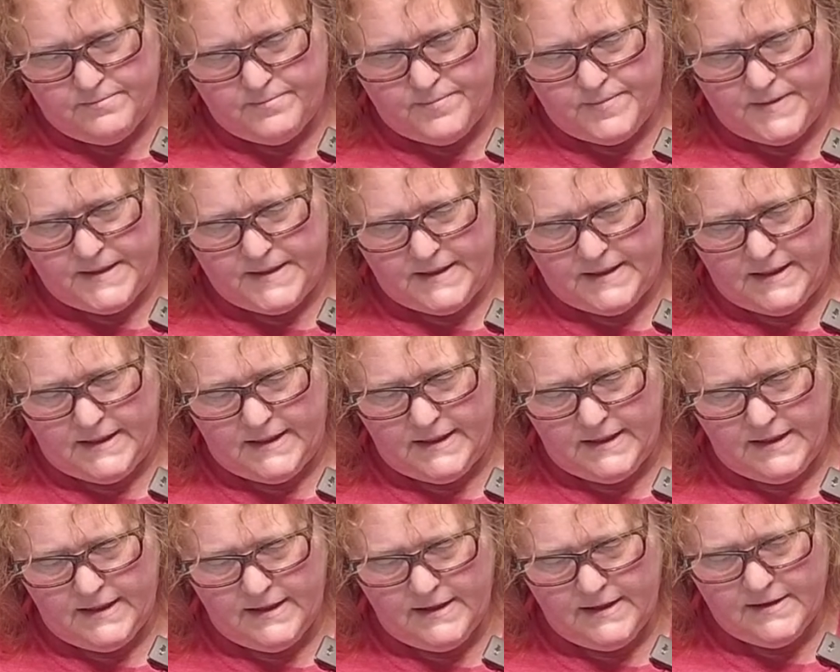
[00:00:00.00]

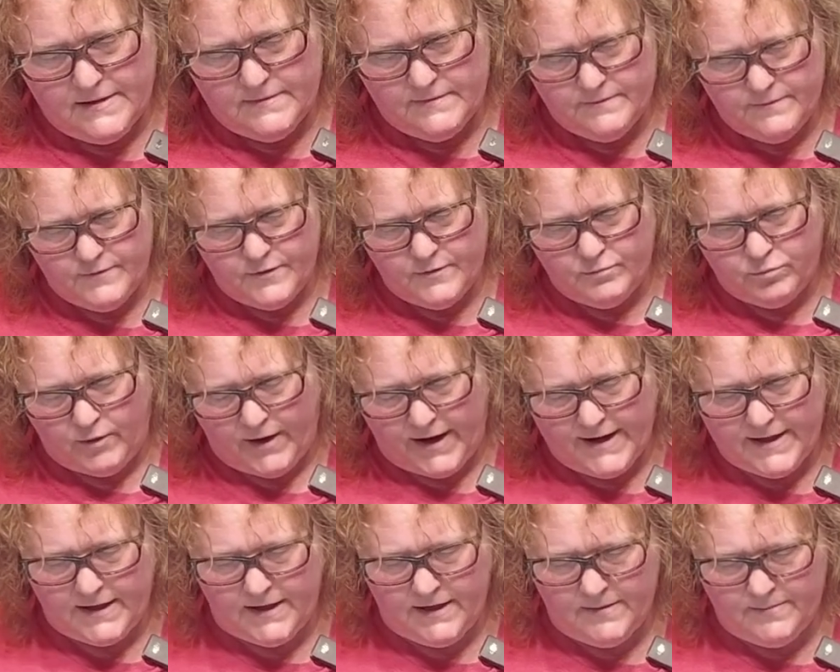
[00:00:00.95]
B for
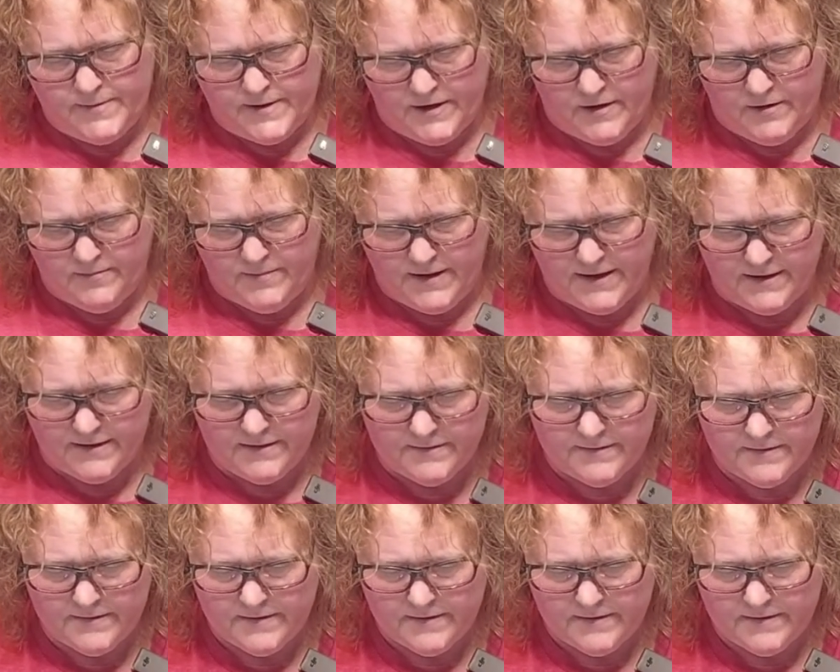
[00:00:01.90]
Brachypelma,